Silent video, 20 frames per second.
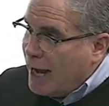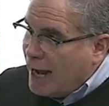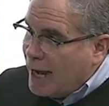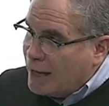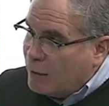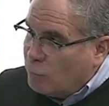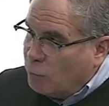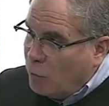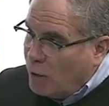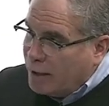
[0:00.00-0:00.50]

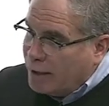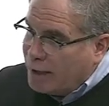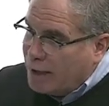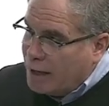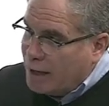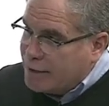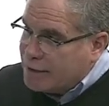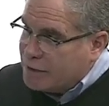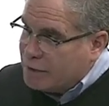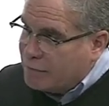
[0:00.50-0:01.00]
And what
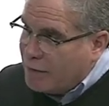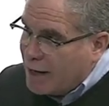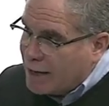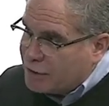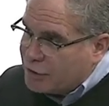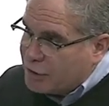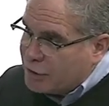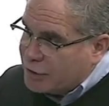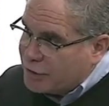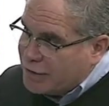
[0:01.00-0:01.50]
kinds of
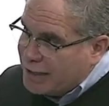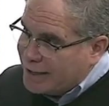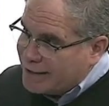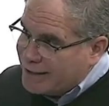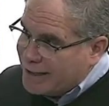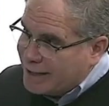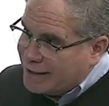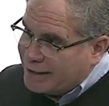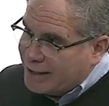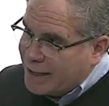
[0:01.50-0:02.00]
actions
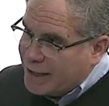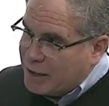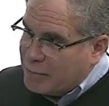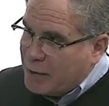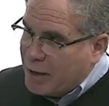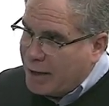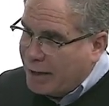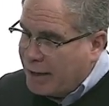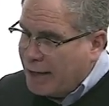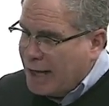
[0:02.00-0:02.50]
can they take
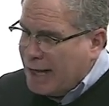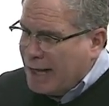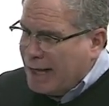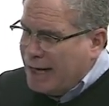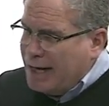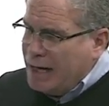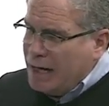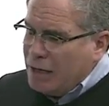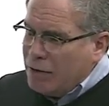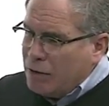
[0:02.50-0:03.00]
about it?
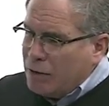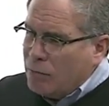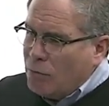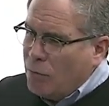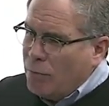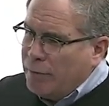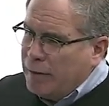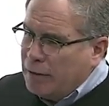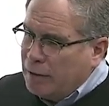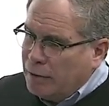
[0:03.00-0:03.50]
Here,
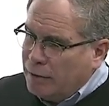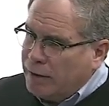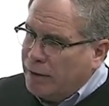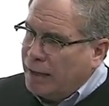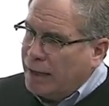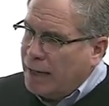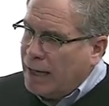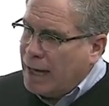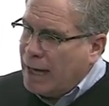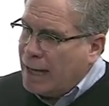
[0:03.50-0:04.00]
when we're
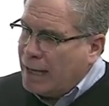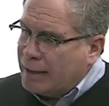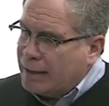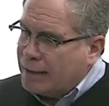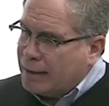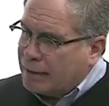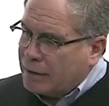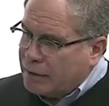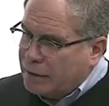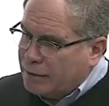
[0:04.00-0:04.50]
looking at
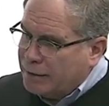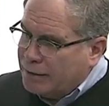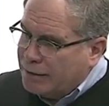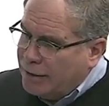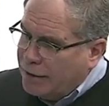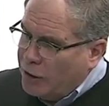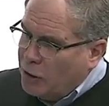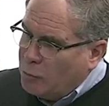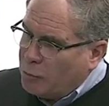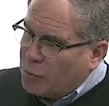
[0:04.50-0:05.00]
the
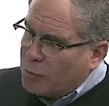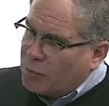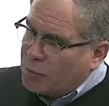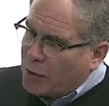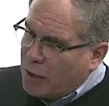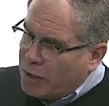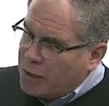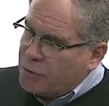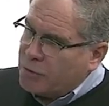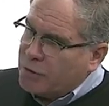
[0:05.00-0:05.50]
continued
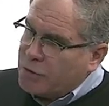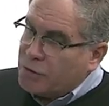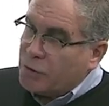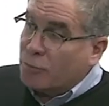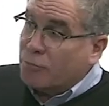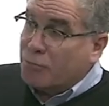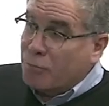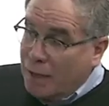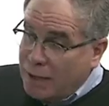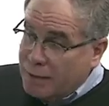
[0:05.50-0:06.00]
preponderance or
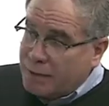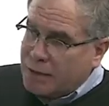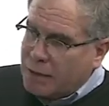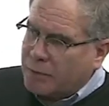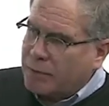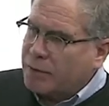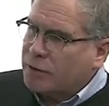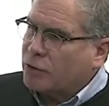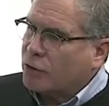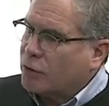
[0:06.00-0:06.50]

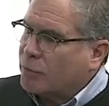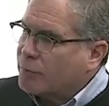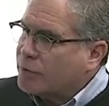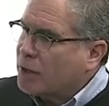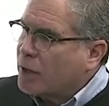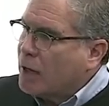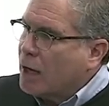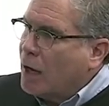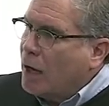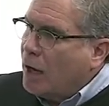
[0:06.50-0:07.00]
military
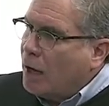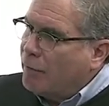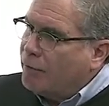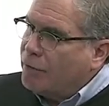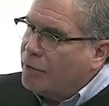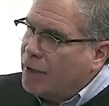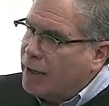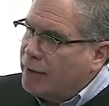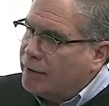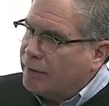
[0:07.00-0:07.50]
terms of
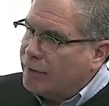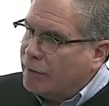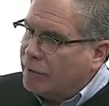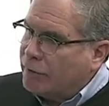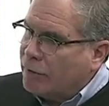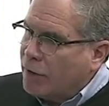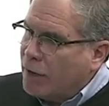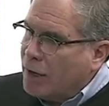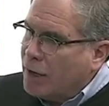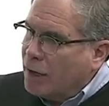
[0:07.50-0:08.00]
the United
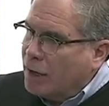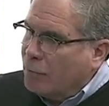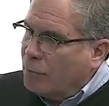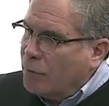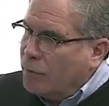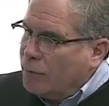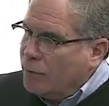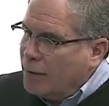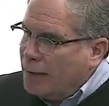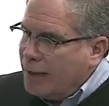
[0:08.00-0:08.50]
States,
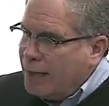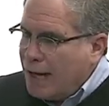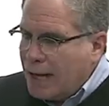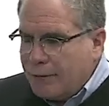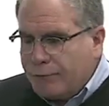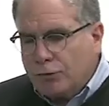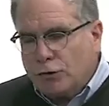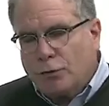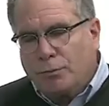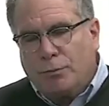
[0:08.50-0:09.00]
we really
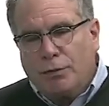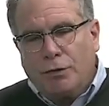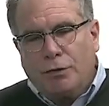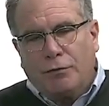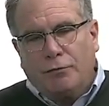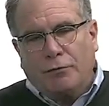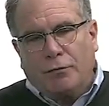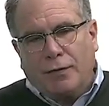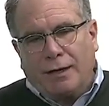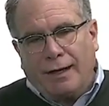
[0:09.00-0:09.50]
have to
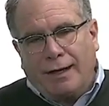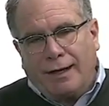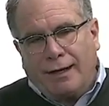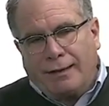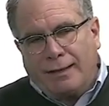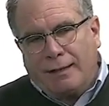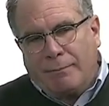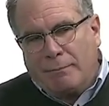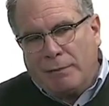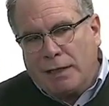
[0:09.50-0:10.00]
move. Uh,
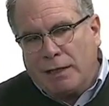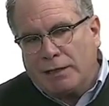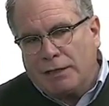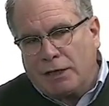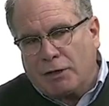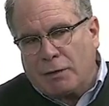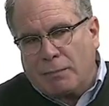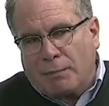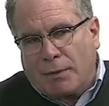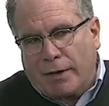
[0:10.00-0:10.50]
the
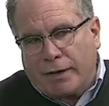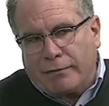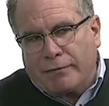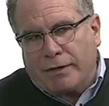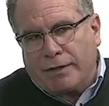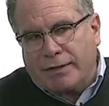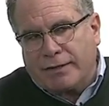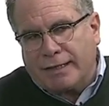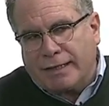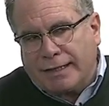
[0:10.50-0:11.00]
military part of
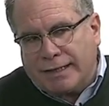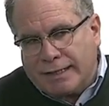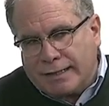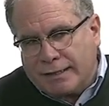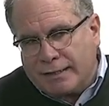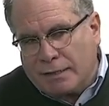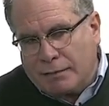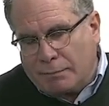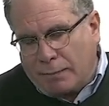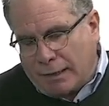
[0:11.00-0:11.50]
it is the
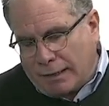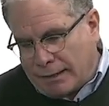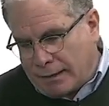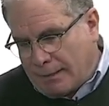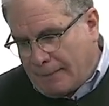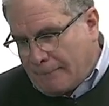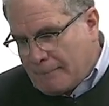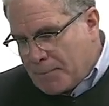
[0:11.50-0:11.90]
easy part.